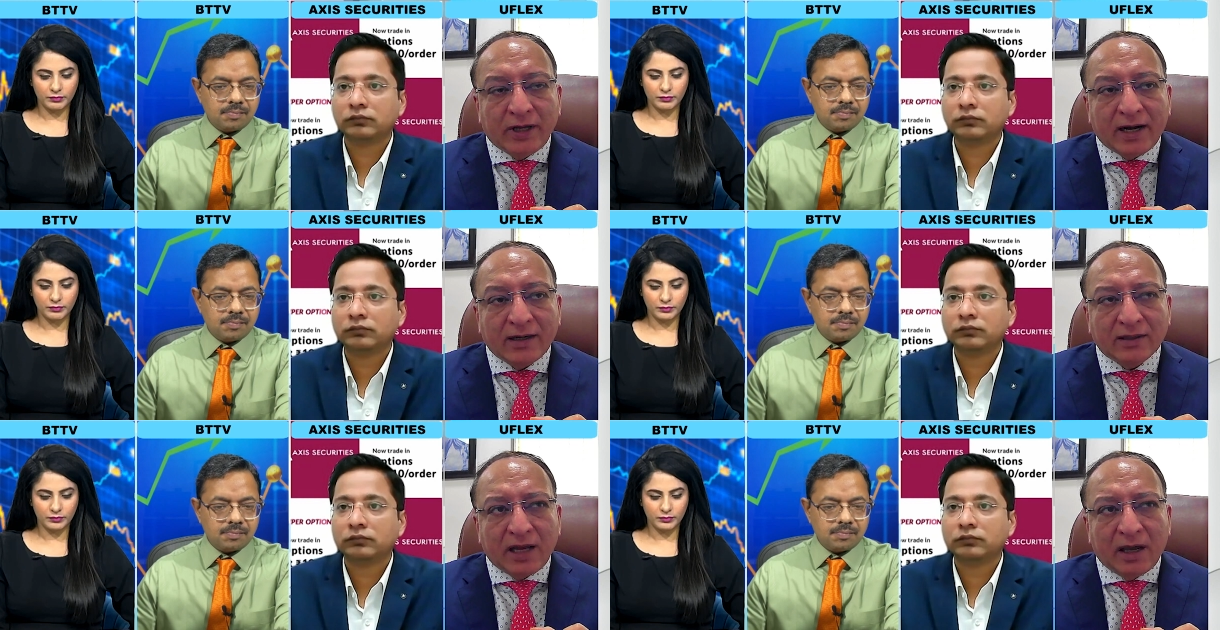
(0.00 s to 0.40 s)

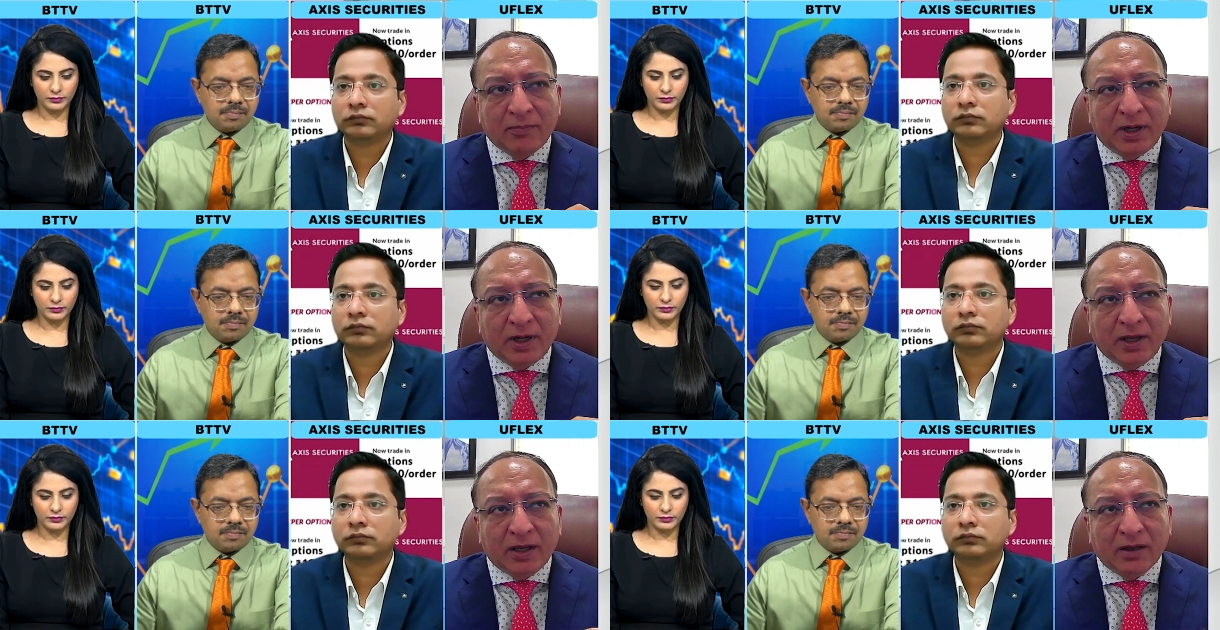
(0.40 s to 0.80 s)
Speaker 1: that's
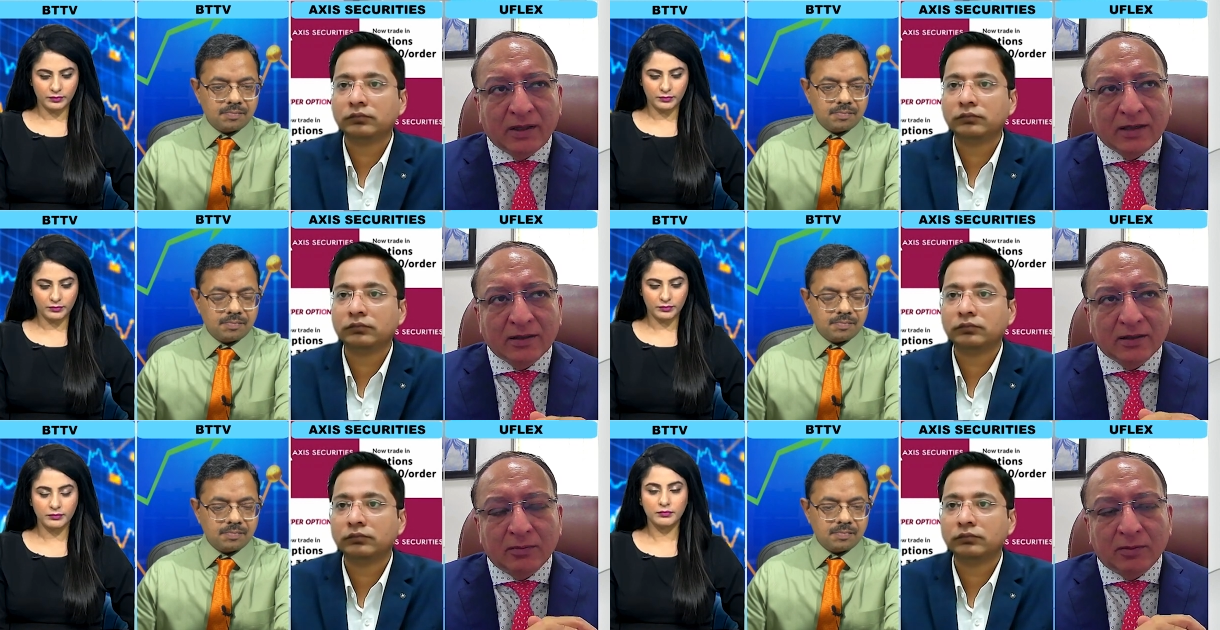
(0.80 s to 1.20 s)
happening.
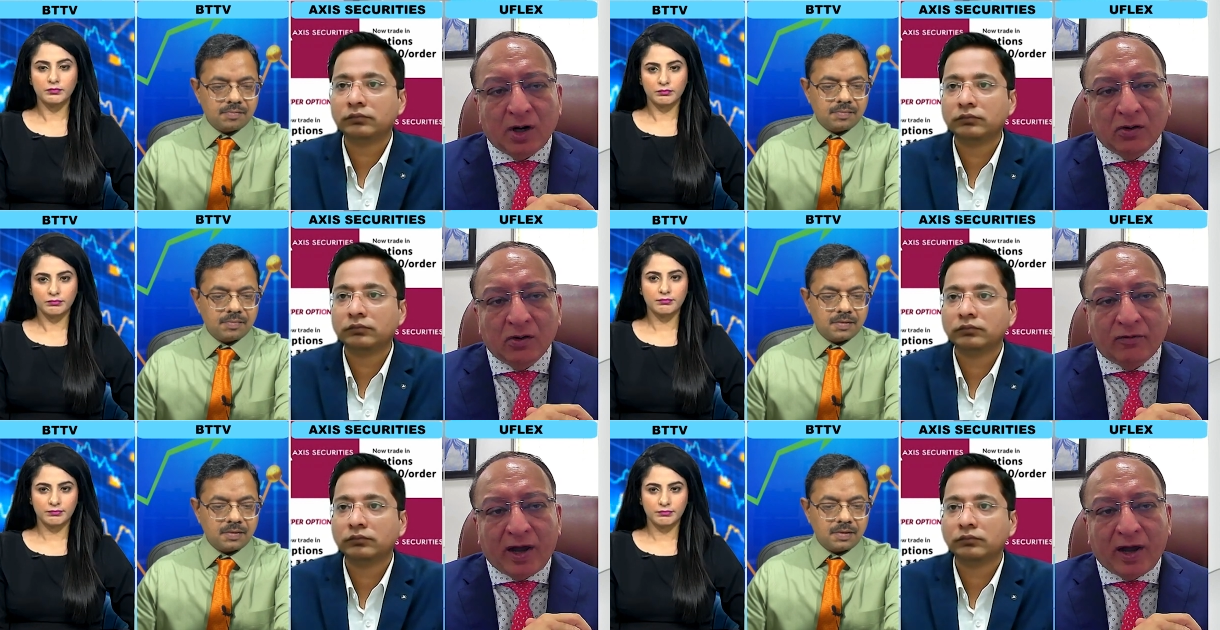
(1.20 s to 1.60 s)
That's
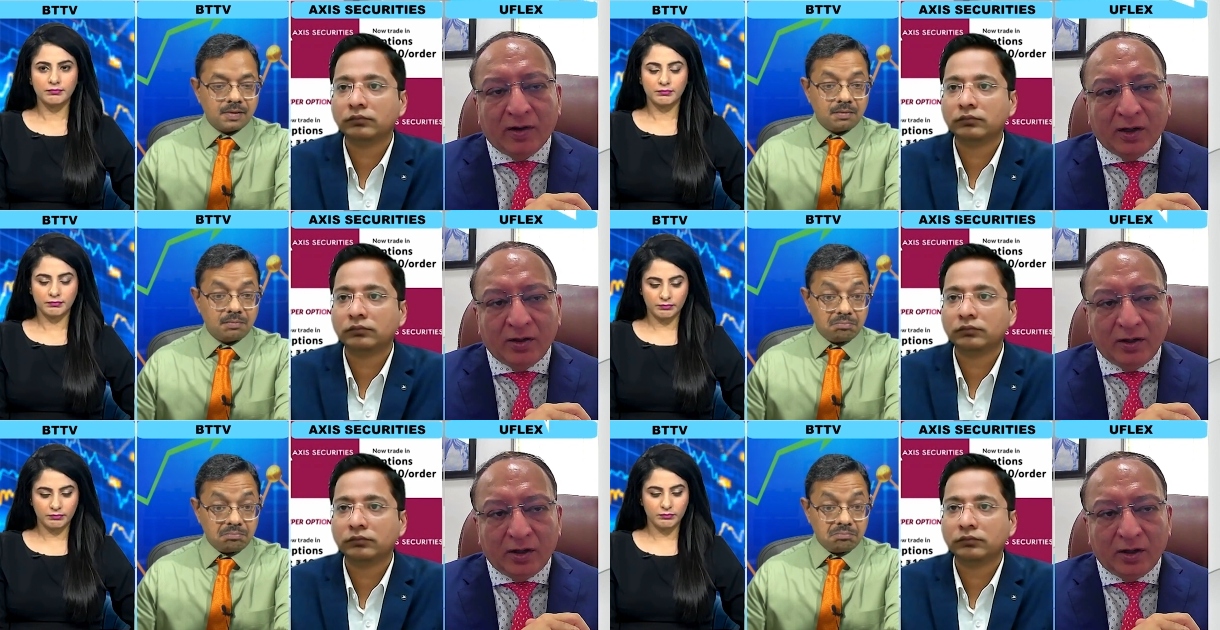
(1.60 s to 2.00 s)
about
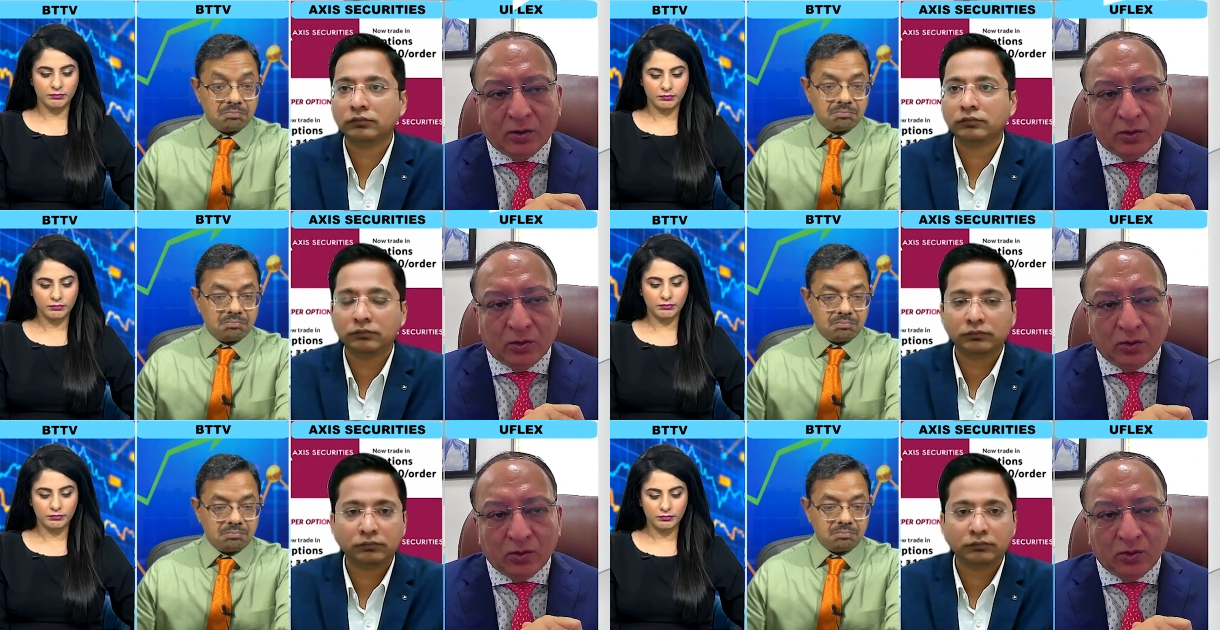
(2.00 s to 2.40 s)
five
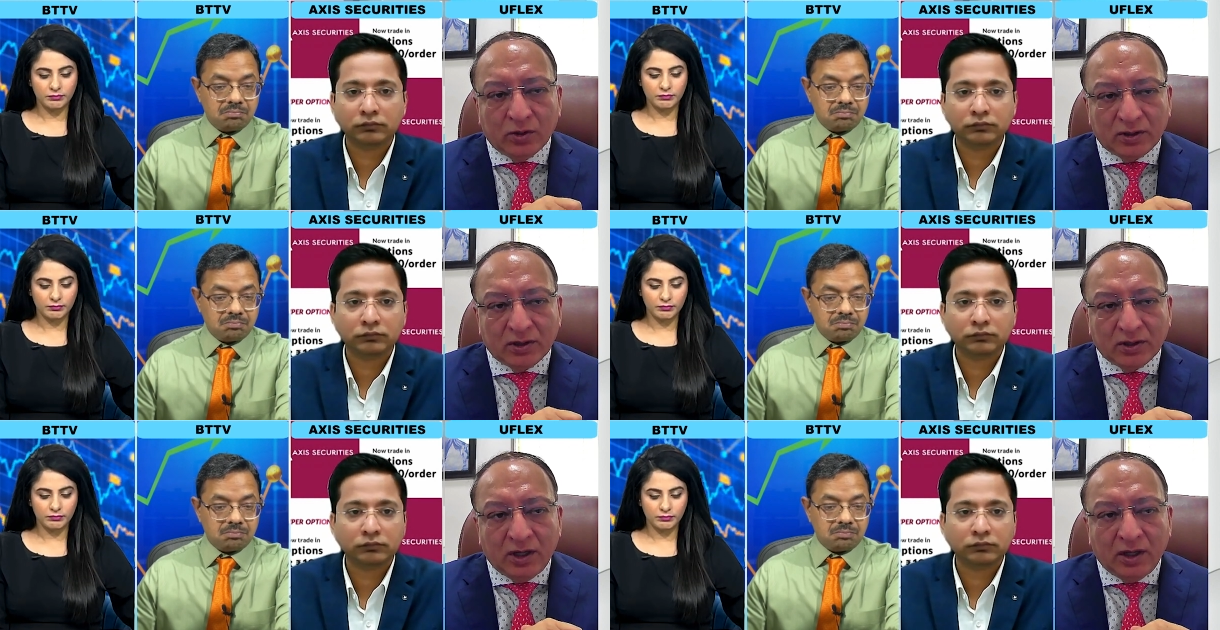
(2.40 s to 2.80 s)
hundred
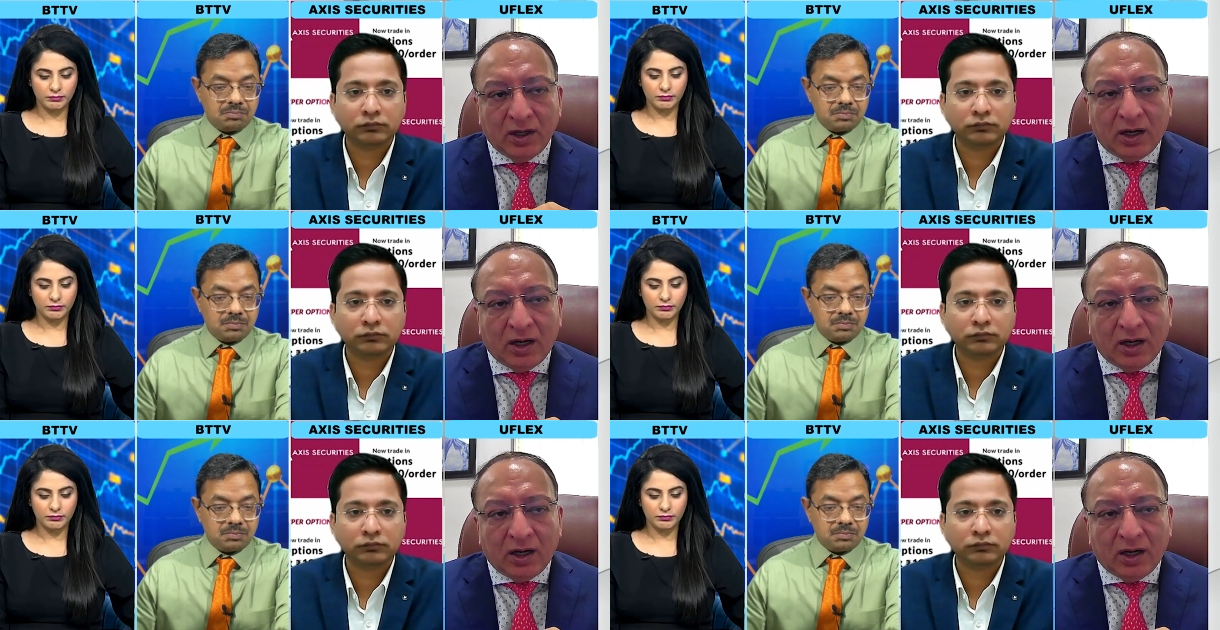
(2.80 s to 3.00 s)
crores